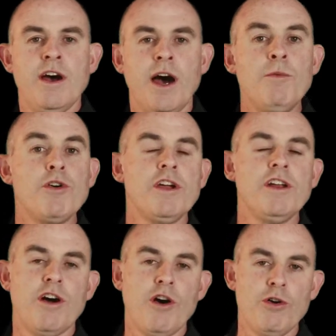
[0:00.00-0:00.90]
I'm working
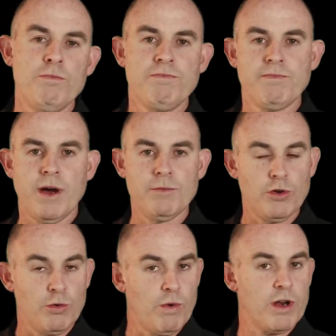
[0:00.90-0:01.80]
at home, I'm
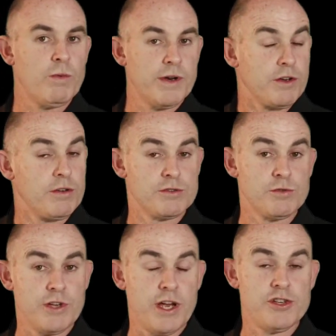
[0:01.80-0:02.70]
doing one-on-one
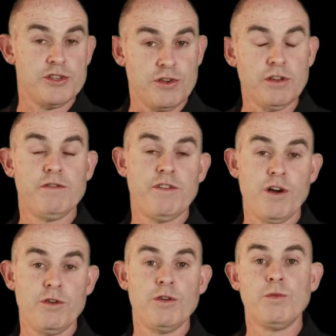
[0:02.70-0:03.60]
consultations on the
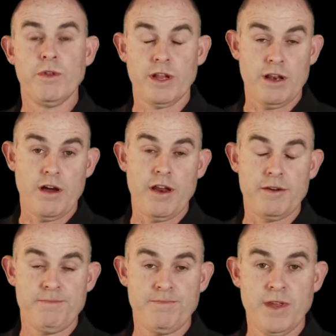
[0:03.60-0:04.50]
phone with a client,
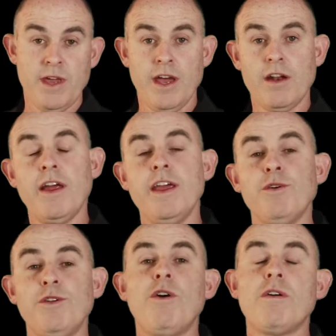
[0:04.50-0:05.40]
and I
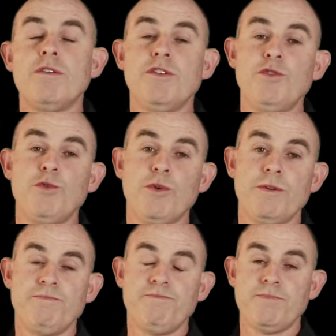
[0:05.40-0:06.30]
hear a knock on the
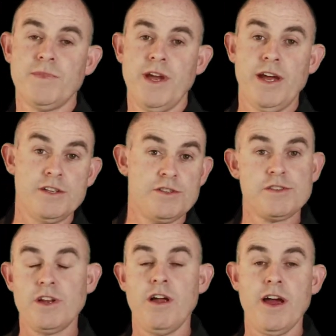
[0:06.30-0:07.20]
door, and it's
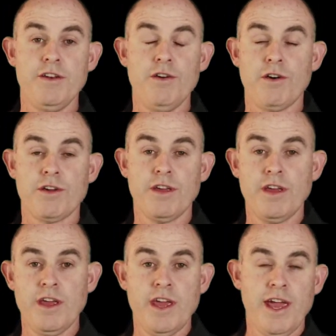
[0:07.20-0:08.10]
just a light knock.
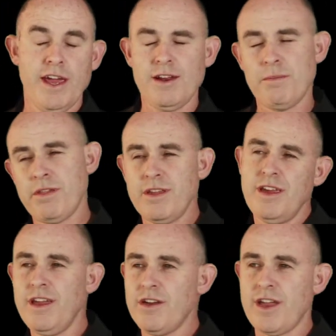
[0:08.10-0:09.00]
And I'm
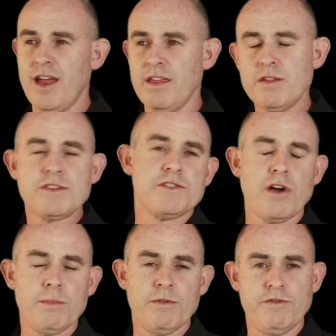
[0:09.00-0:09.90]
thinking, okay, this
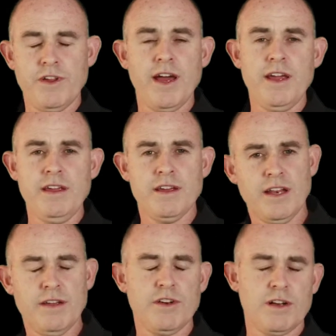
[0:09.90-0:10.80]
time of day,
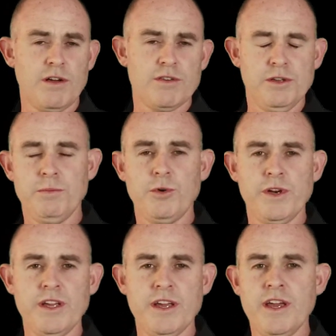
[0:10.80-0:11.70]
11 o'clock in the
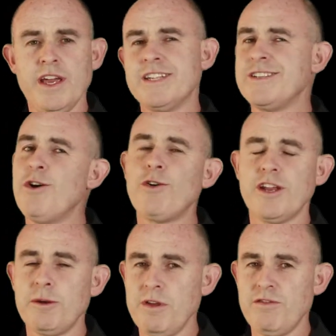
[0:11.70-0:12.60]
morning, it's not
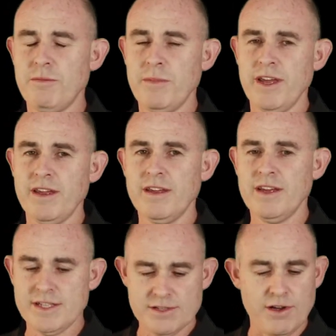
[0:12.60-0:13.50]
going to be for me.
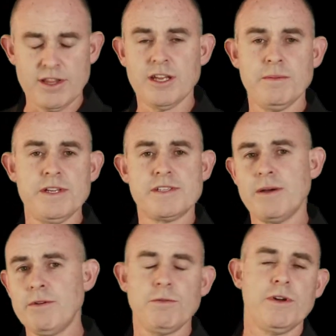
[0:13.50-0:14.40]
It's either going to be
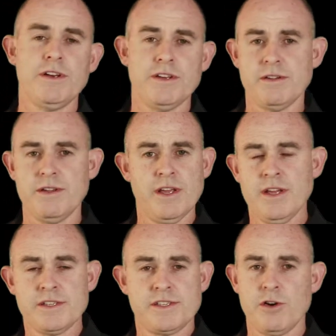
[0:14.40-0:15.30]
someone wanting to
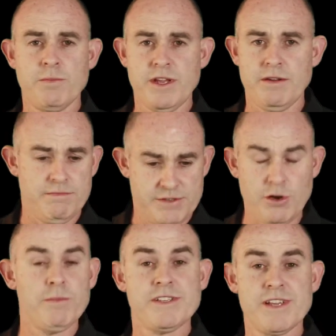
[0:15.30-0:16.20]
sell me
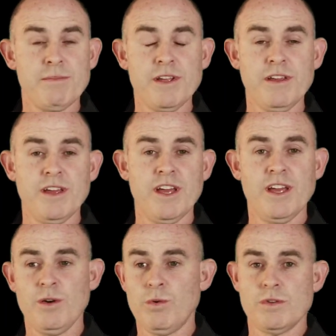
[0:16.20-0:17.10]
something,
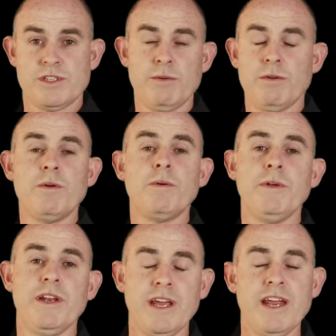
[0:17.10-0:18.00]
or someone want
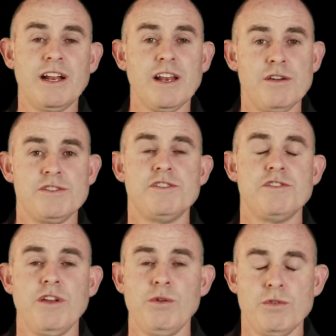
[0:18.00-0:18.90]
me to get closer
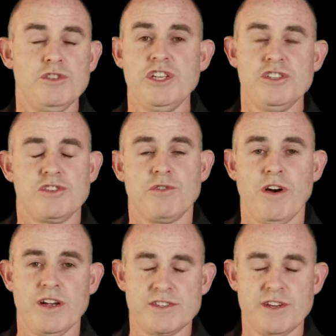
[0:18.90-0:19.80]
to the Lord Jesus
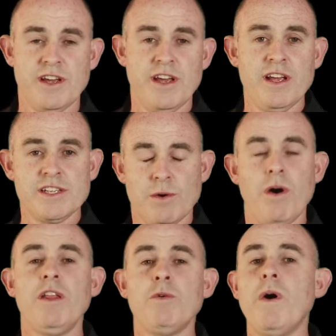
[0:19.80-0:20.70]
Christ.
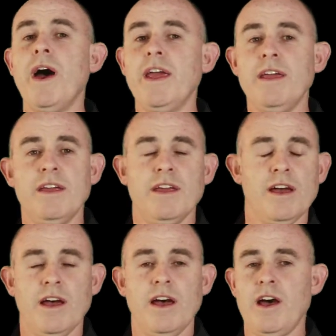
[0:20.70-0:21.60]
So either way,
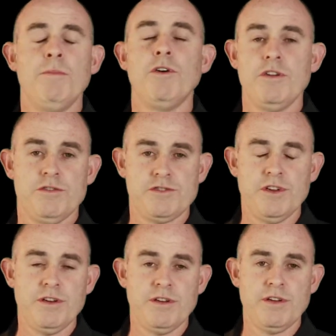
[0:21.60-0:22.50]
I'm not
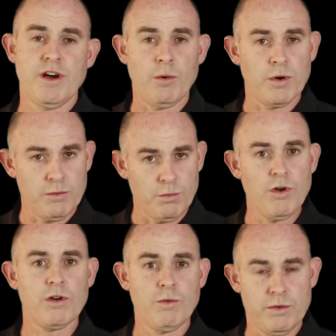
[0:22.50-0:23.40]
interested. I want to
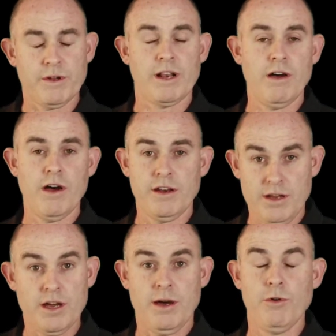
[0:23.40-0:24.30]
work with my client,
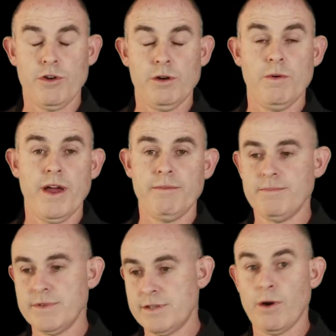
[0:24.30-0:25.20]
I'm working away.
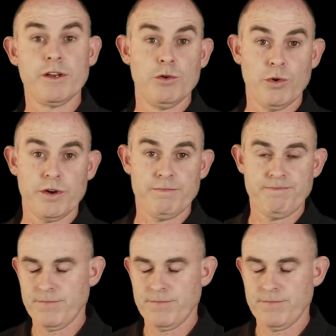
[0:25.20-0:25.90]
So I ignore it.